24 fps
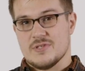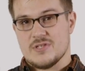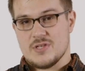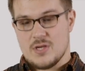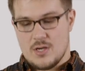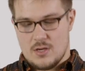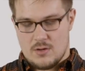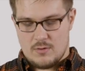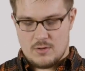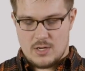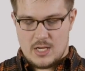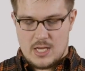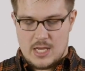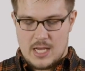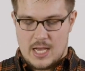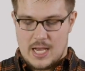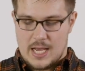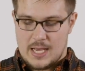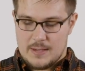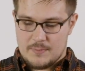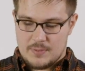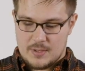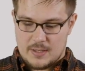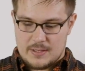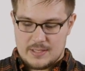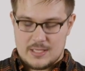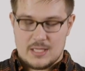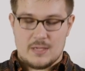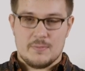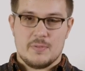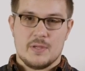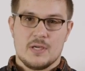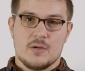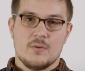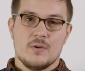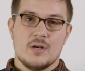So I'm probably
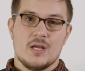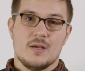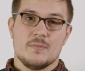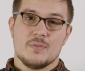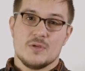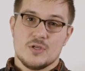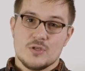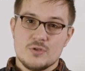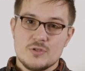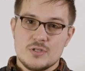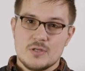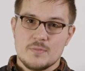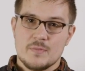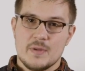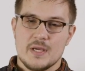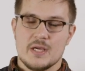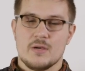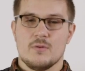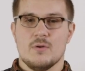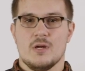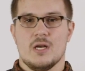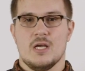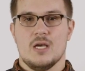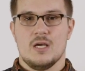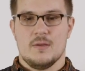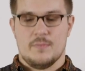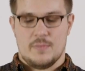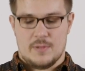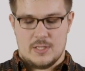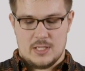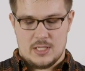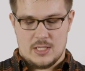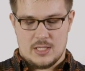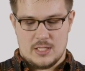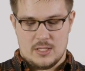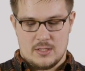going to pick one up. You should pick one
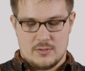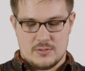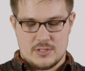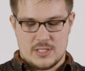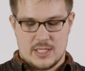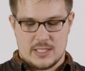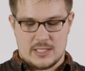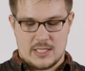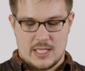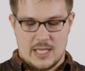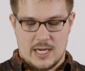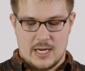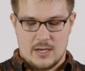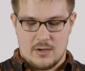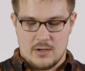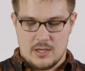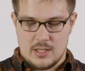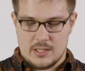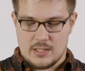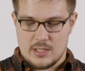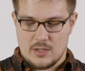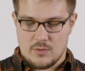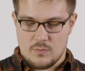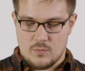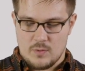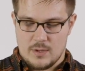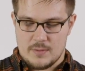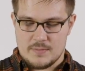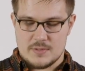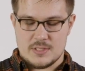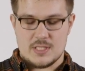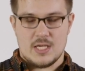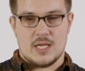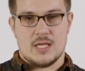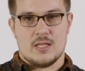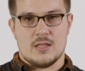up. Go check that out on their
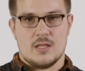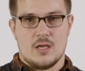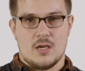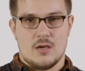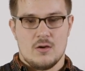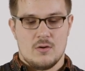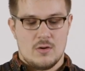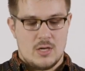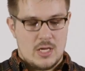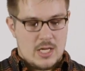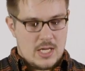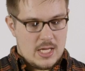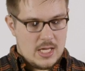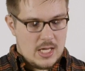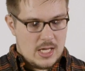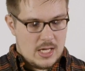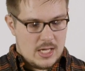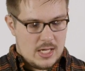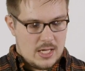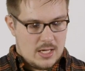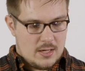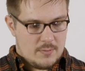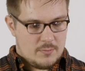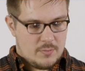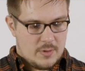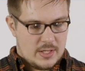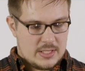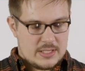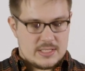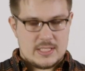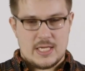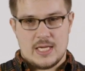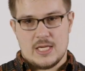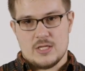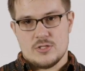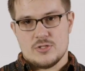website though,
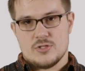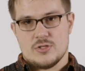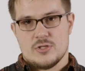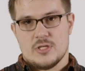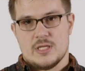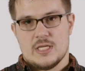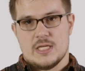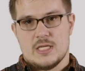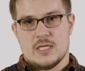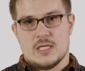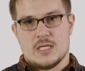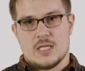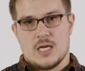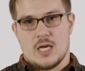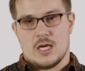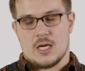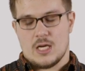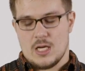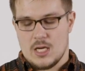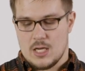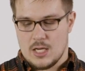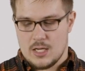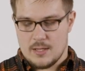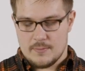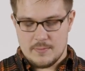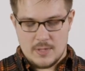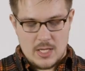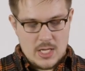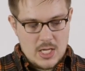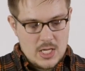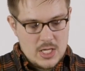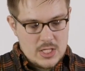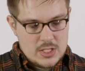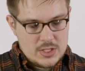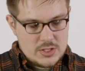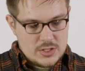brighttangerine.com.
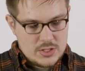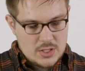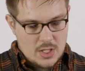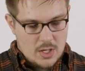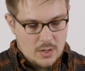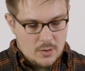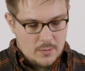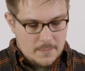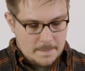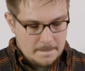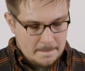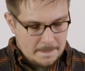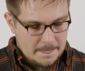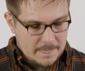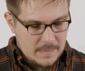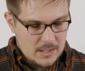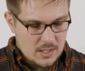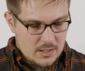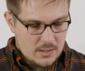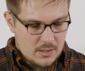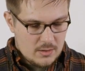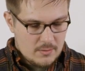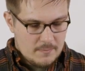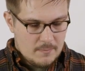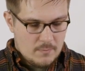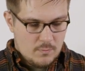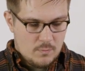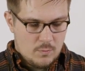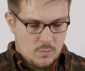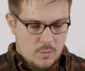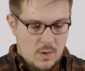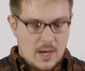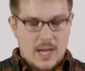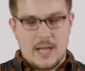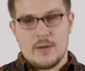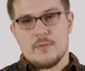So
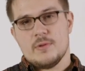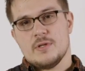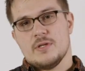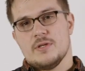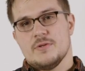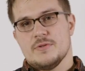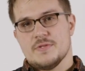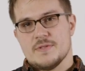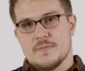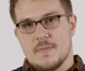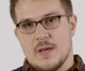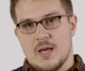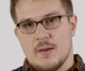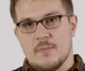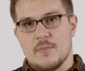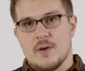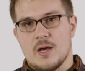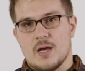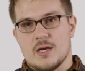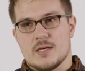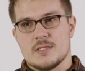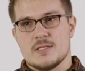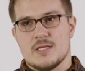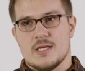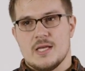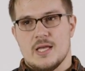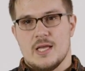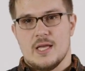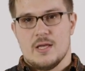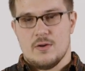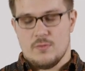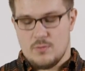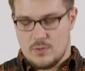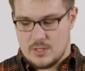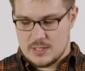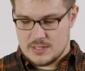why would you use a matte box,
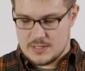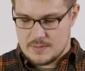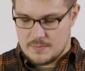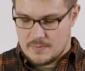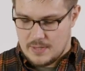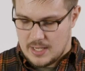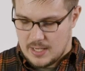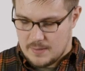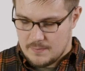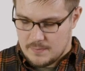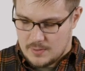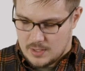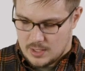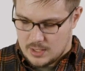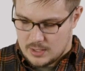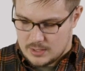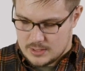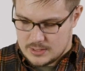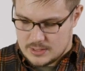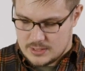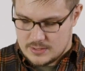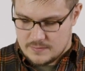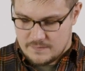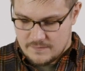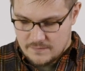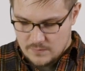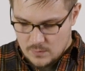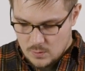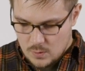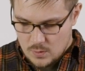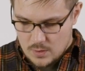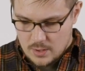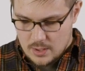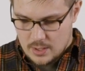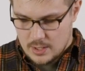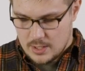and what is a matte box
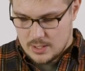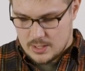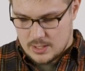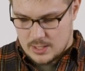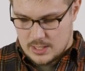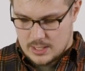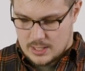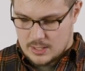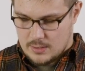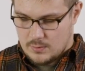for?